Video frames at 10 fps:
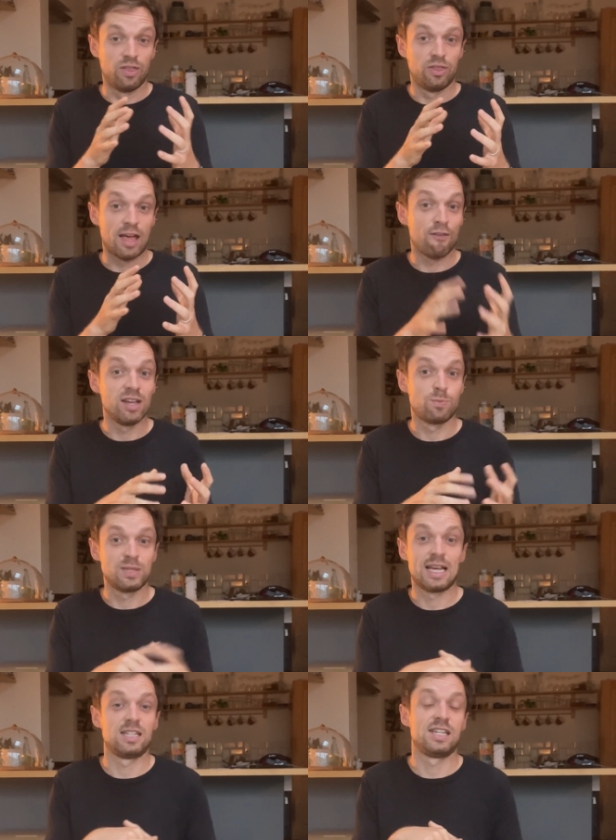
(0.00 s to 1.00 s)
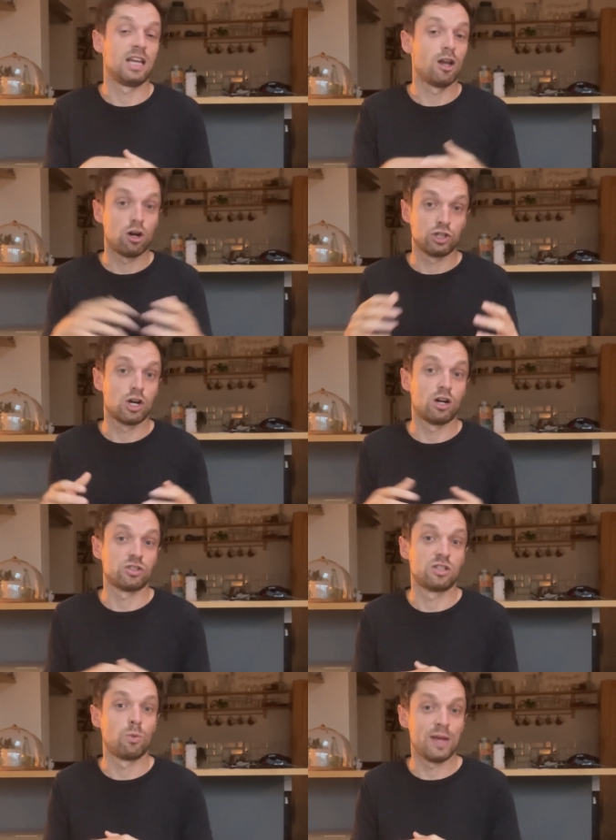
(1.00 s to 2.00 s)
There is potentially a large
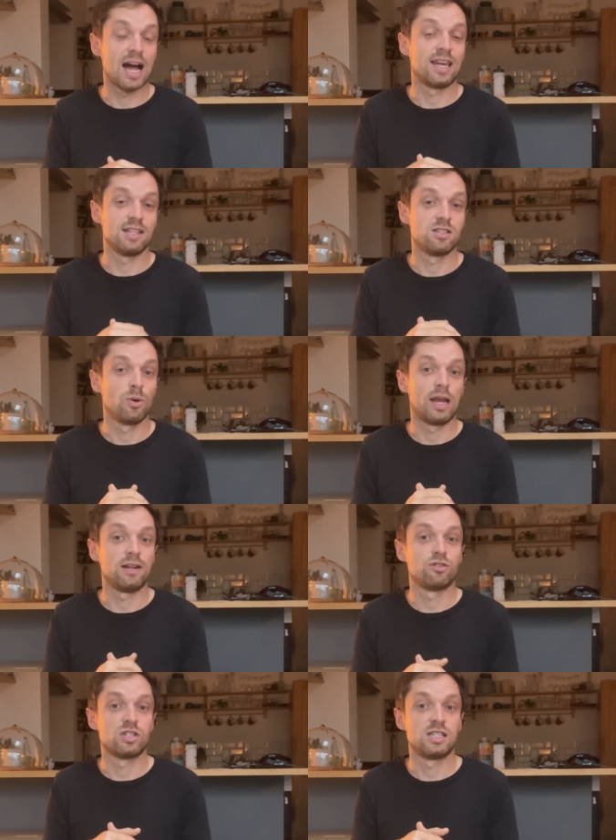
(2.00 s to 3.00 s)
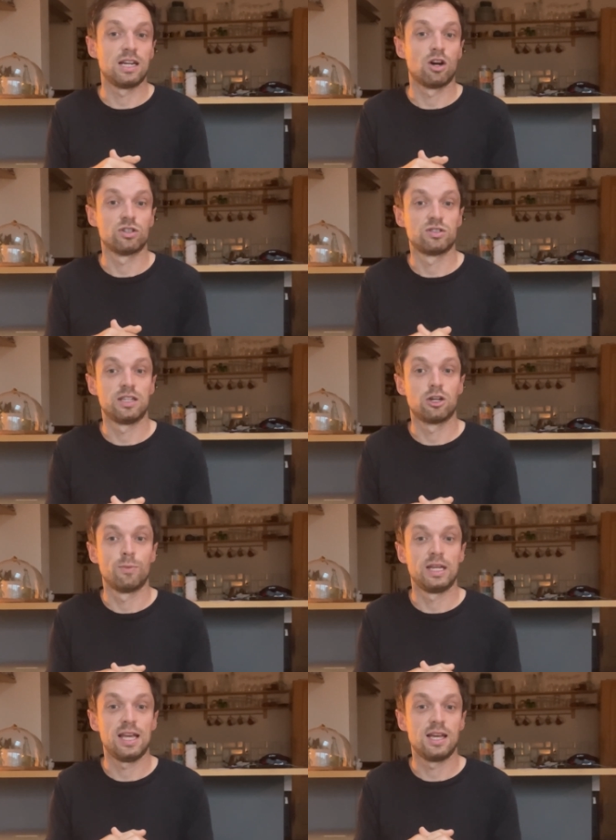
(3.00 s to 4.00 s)
cost that will be added to electricity costs in the
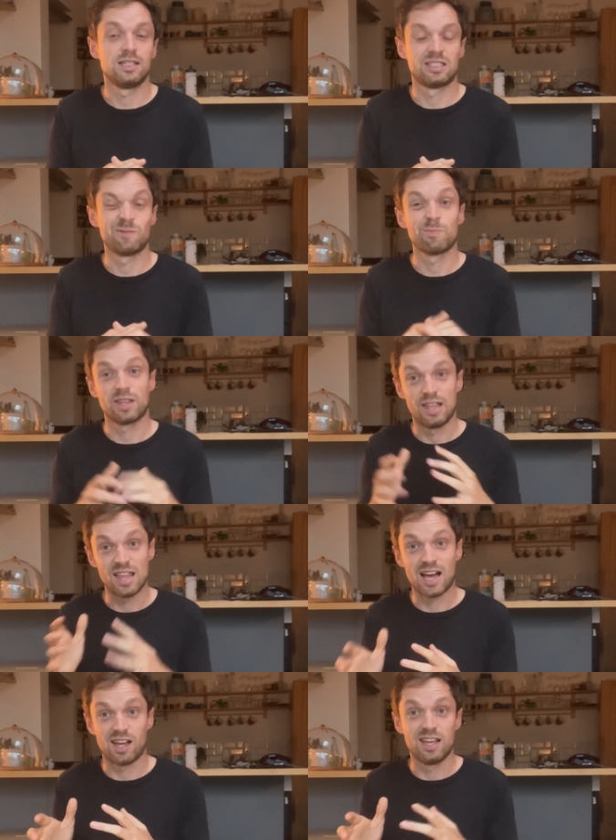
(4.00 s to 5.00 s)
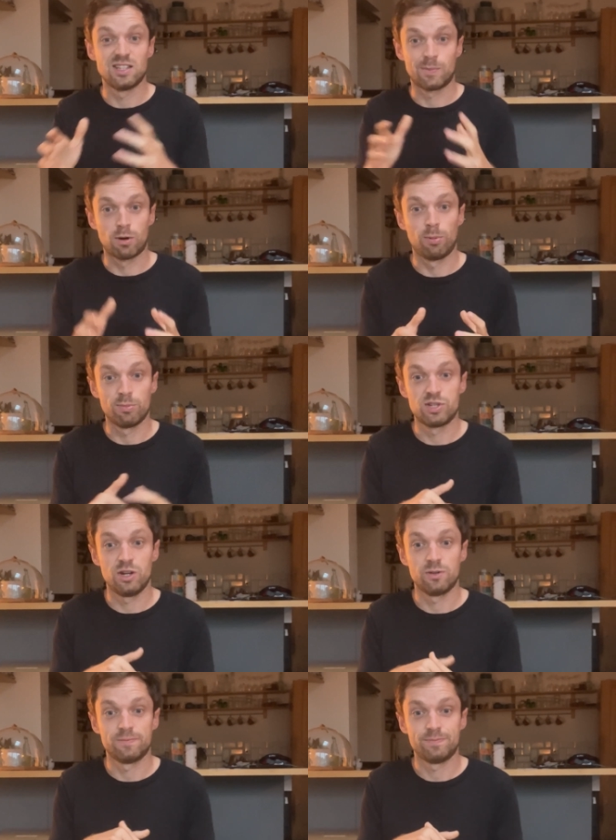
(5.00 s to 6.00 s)
coming years, and that is a problem too.